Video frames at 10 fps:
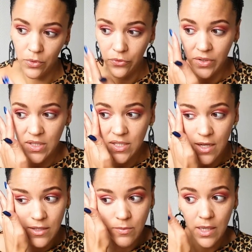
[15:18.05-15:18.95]
who feel
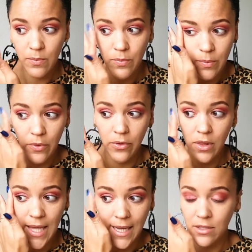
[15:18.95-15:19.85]
insulted by it. People
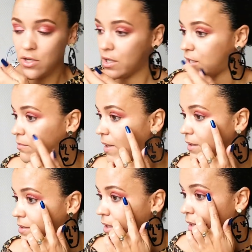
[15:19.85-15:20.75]
like talking
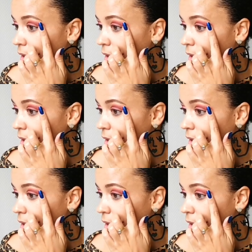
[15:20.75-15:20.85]
about